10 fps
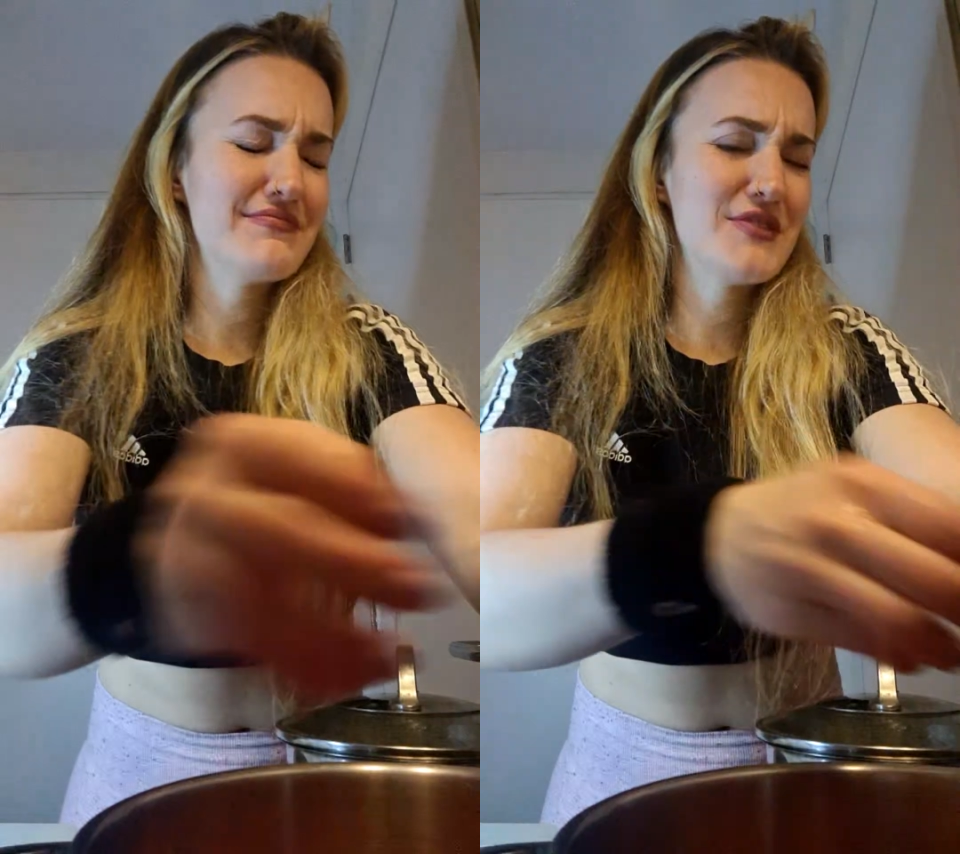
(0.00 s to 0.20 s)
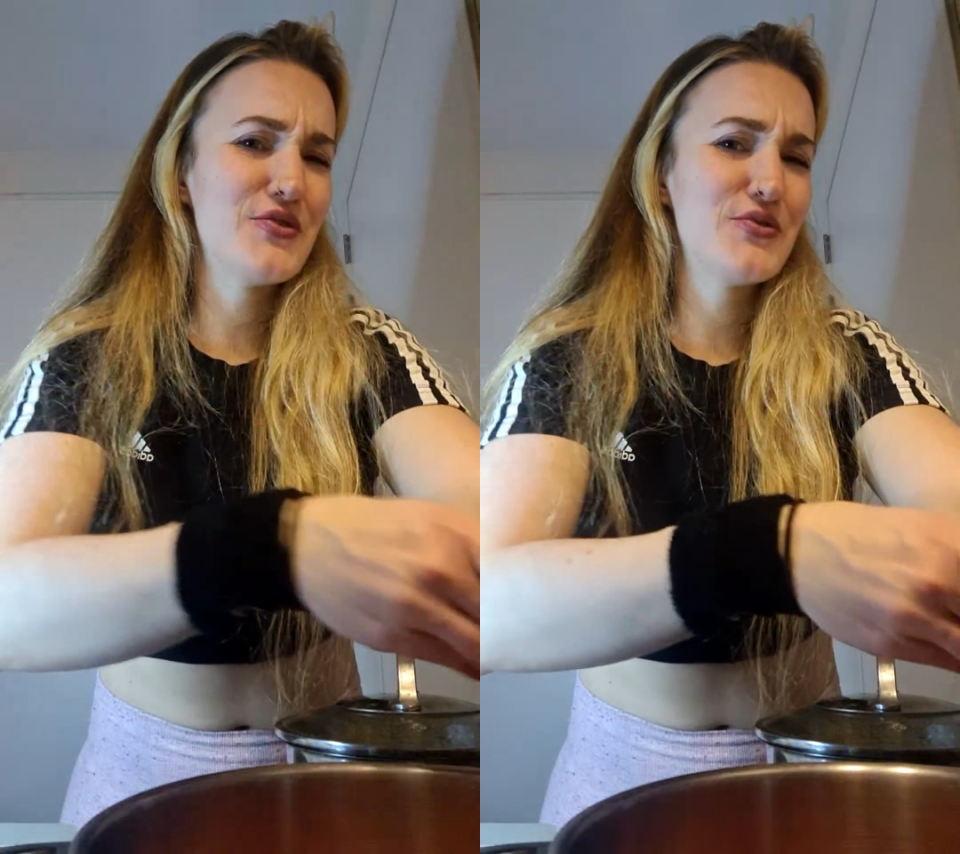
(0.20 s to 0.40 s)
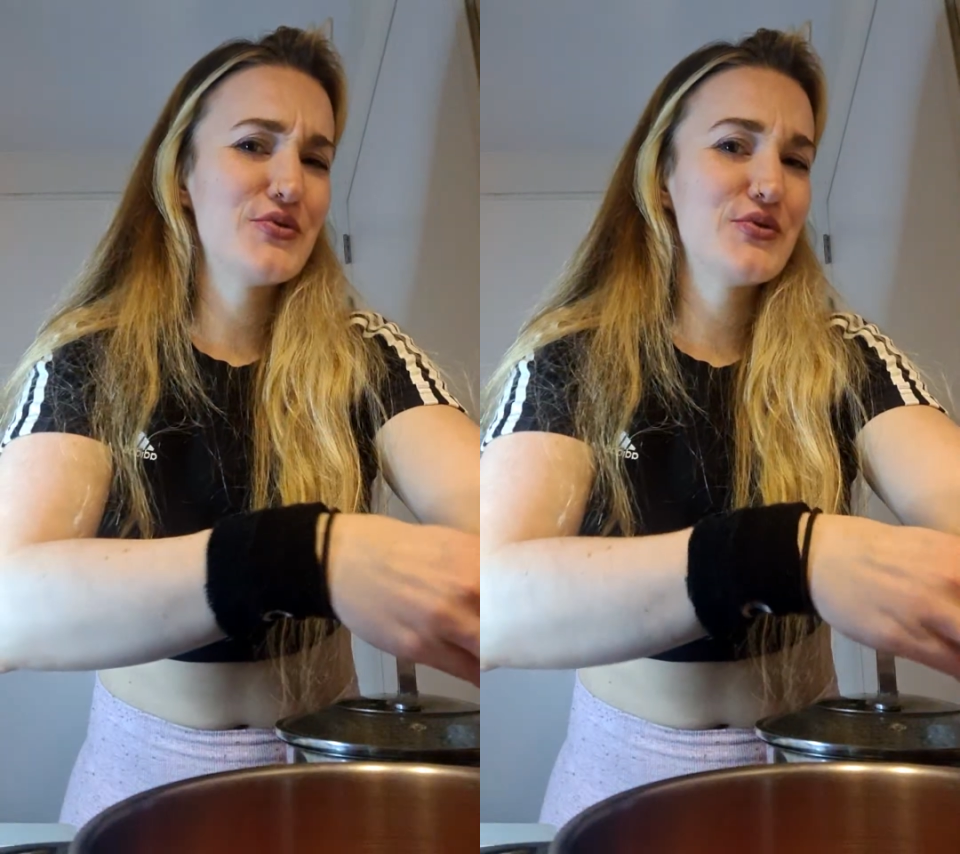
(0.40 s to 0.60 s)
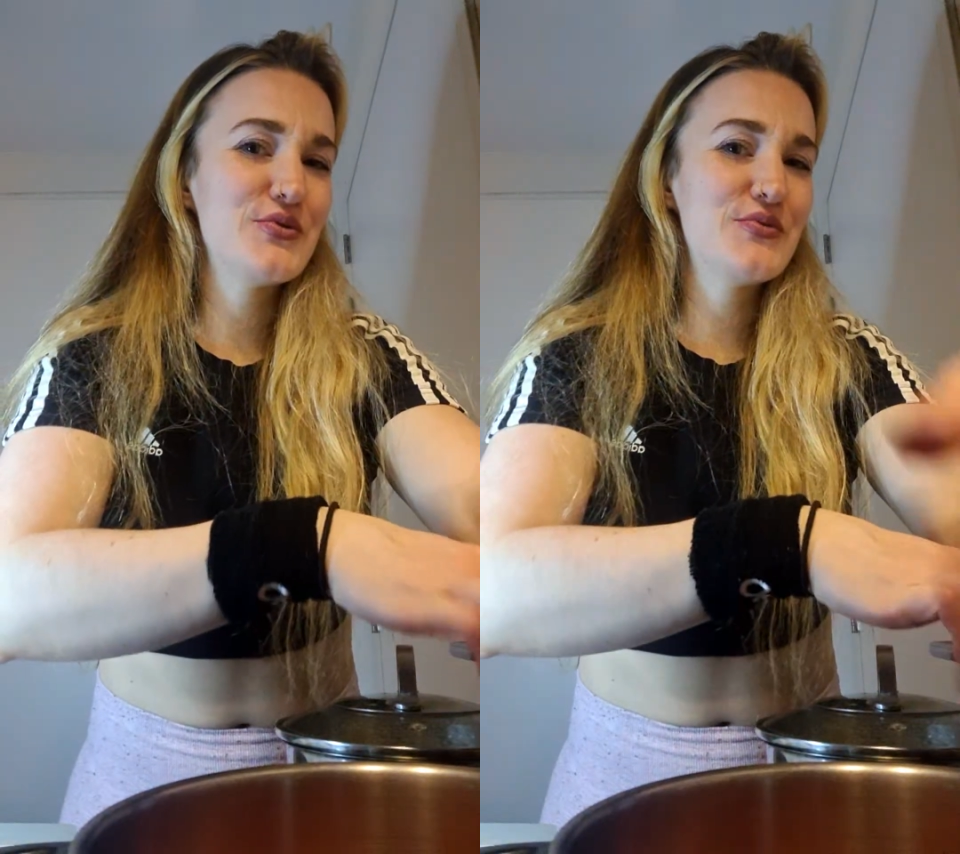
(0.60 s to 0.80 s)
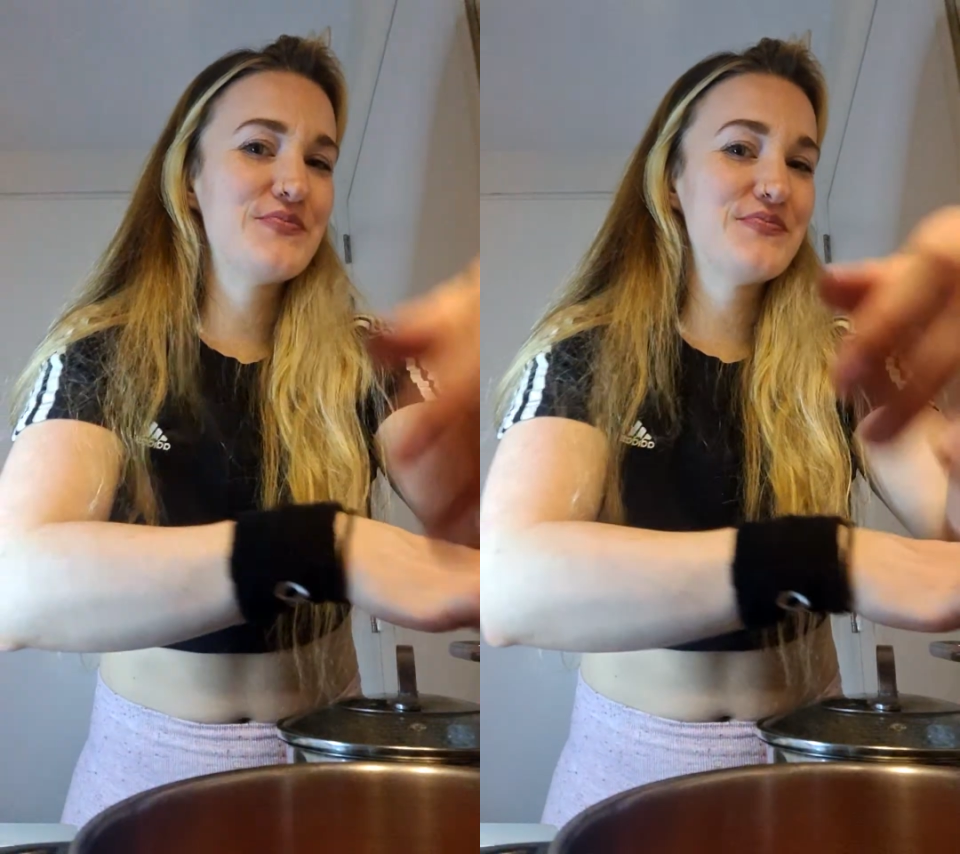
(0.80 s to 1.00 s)
oh no,
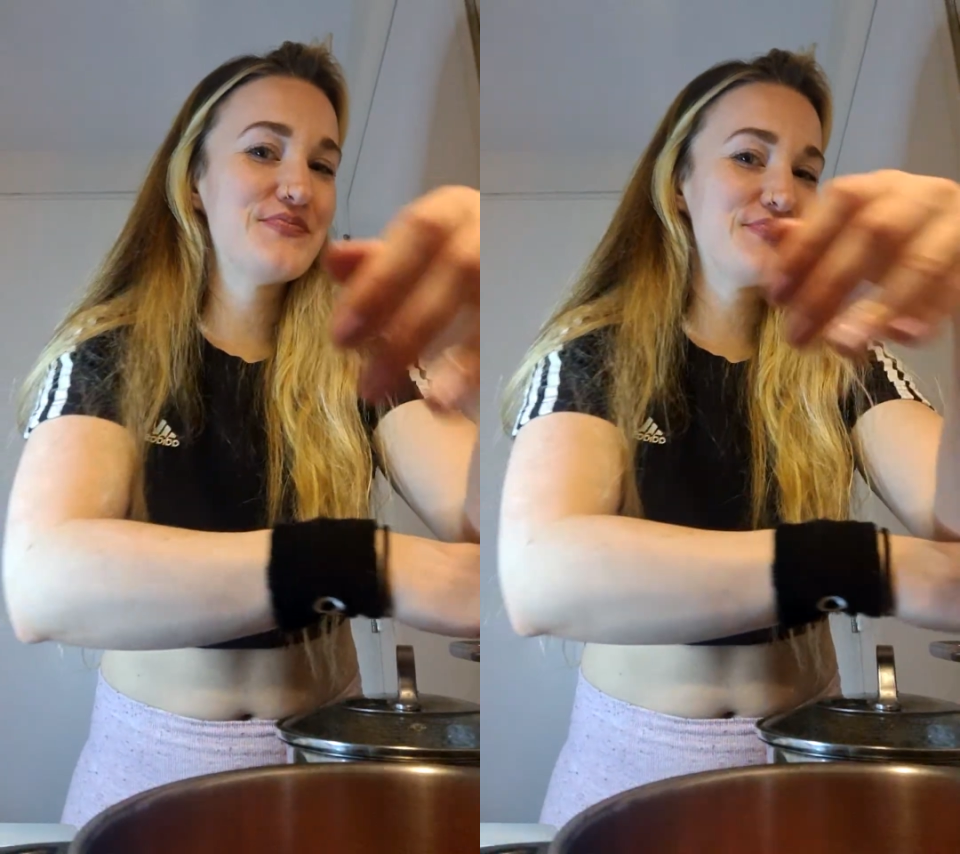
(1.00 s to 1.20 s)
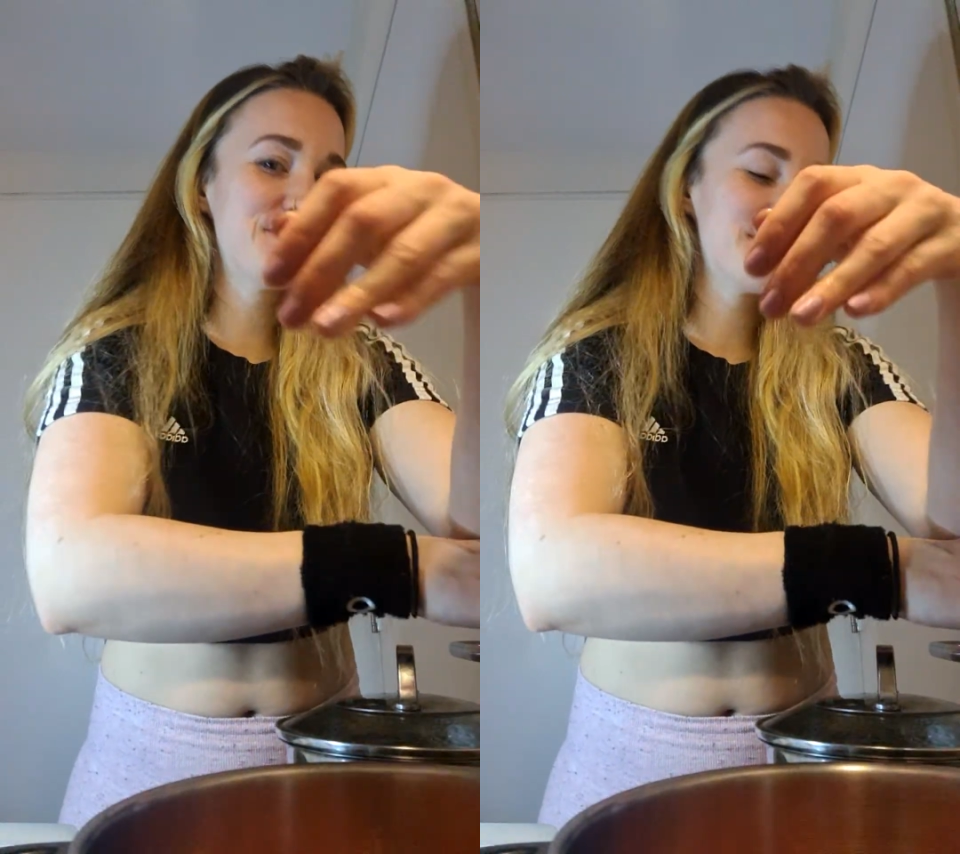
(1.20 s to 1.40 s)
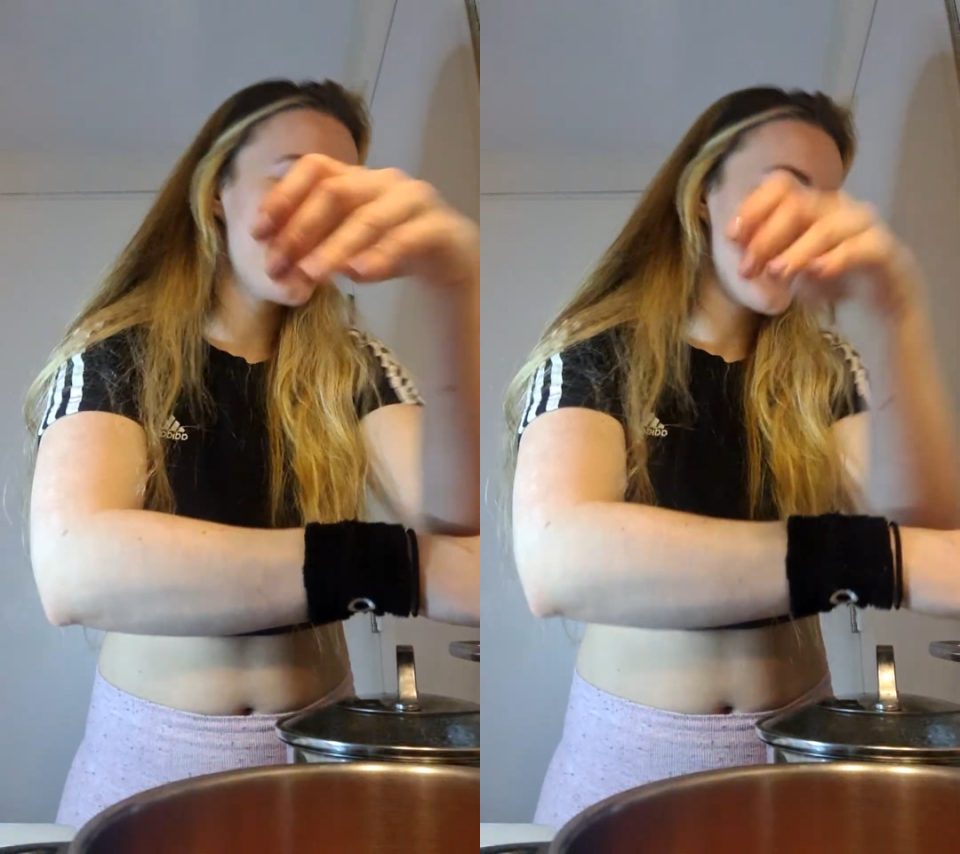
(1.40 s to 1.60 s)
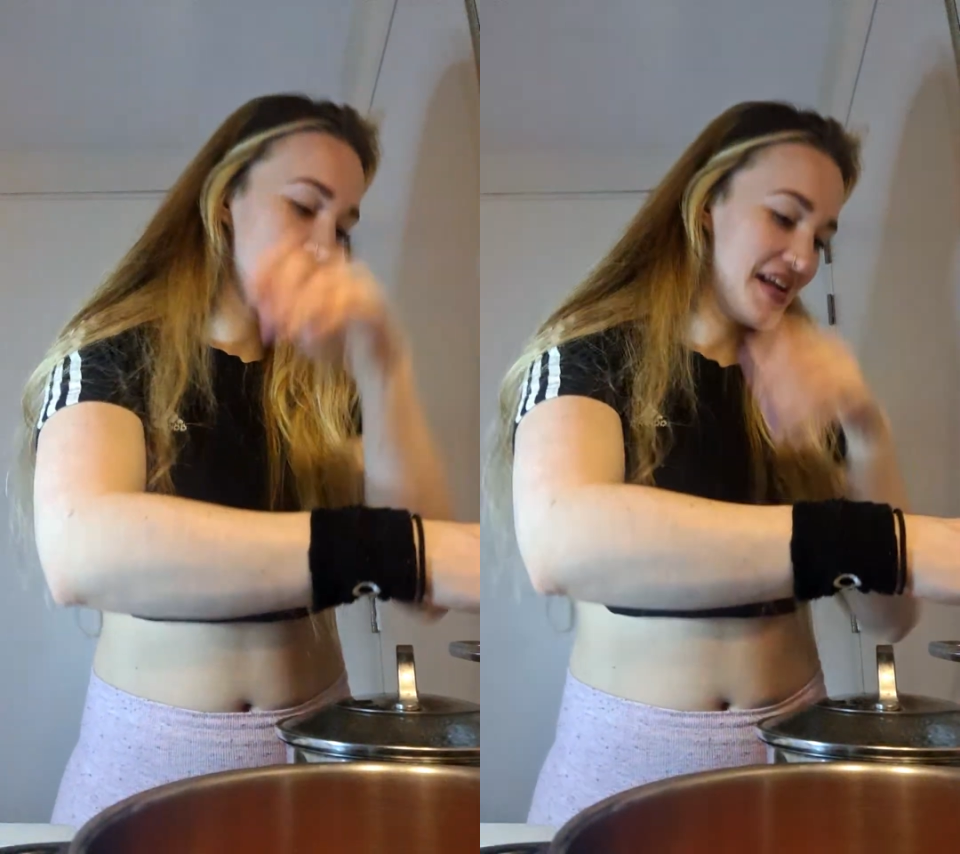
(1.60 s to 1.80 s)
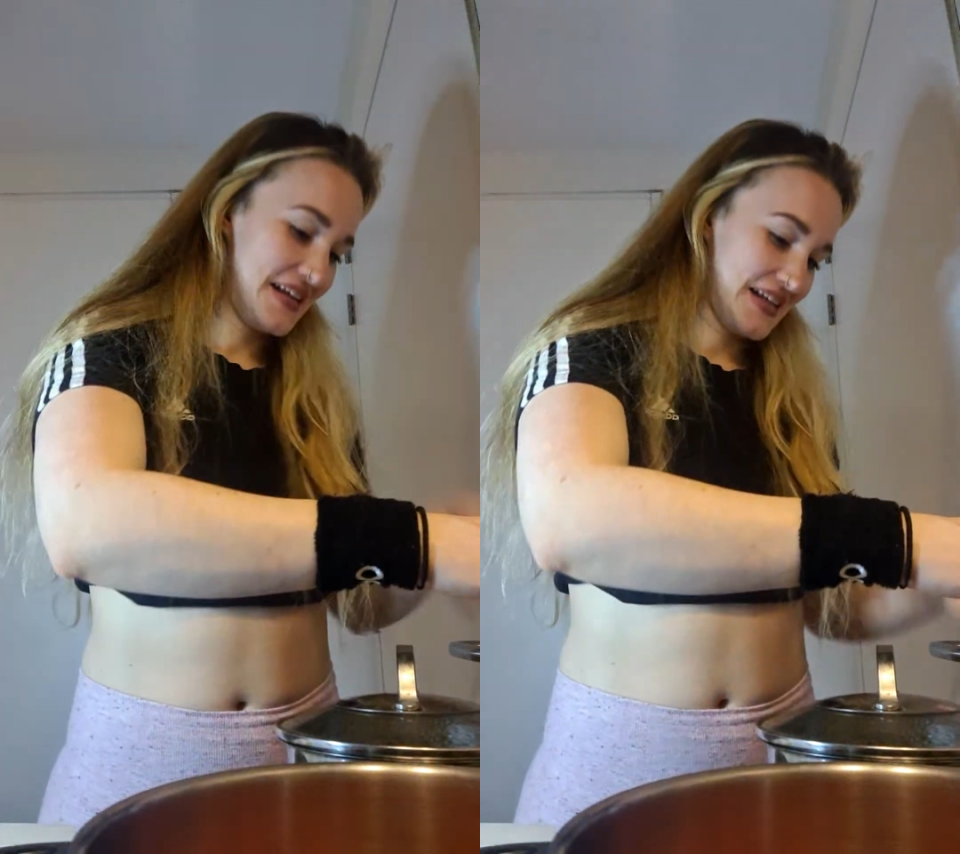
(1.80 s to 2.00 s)

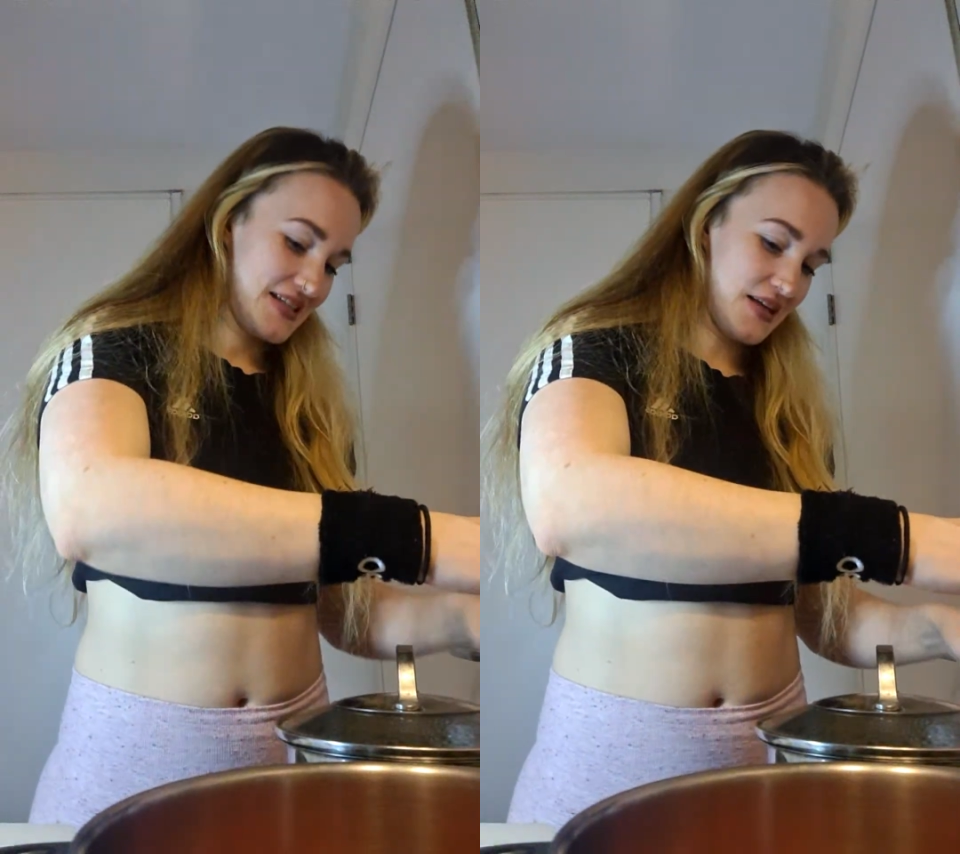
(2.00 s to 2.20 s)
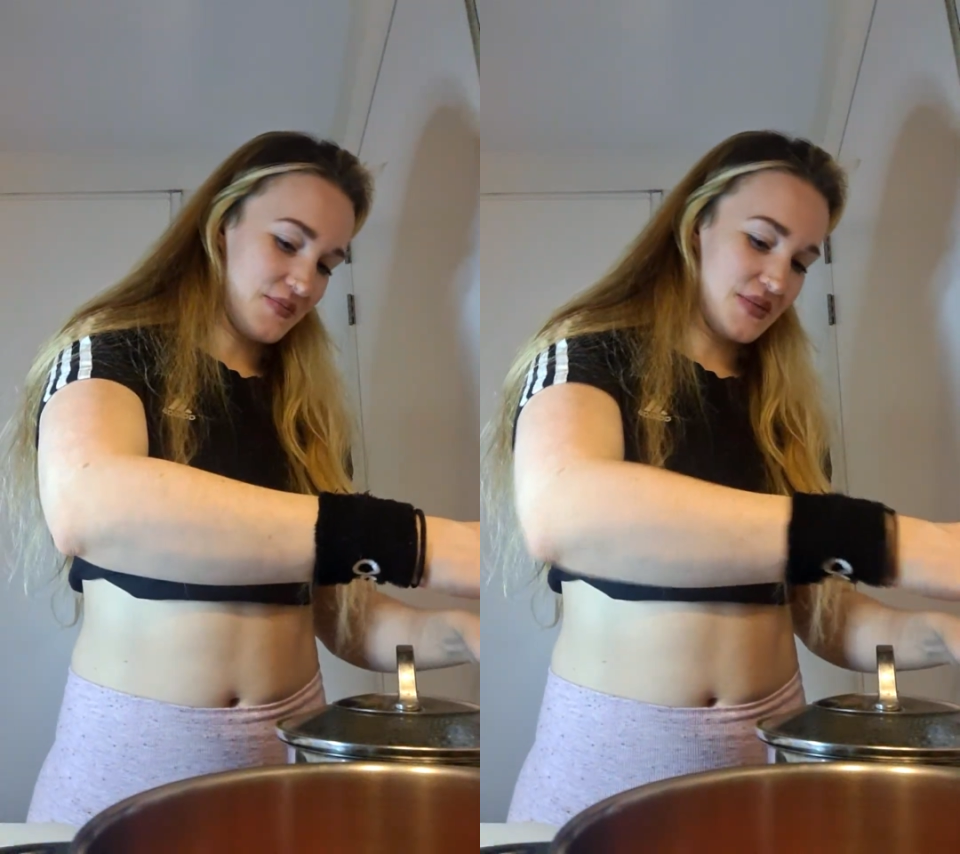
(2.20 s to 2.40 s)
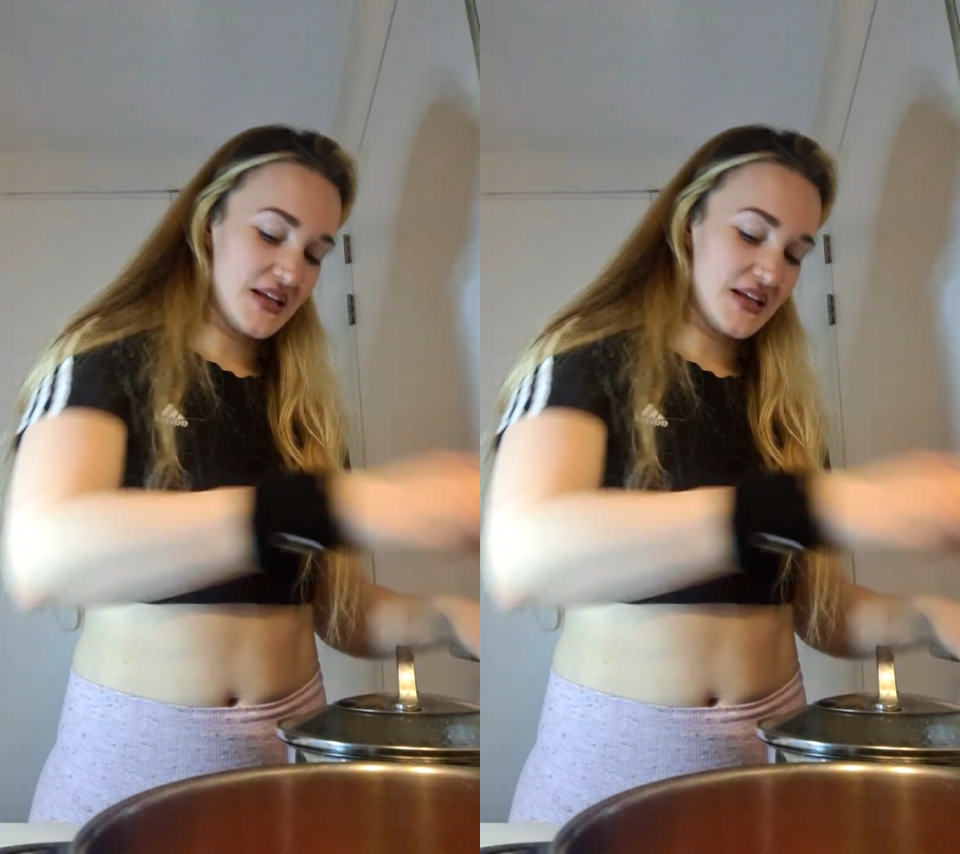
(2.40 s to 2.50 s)
something